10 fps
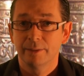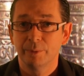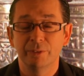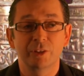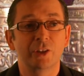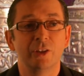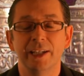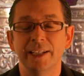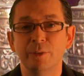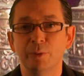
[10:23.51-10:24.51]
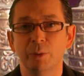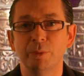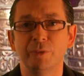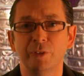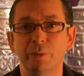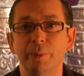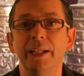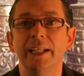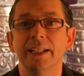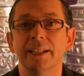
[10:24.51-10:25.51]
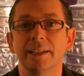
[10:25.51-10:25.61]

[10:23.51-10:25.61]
We never cull any form of vermin.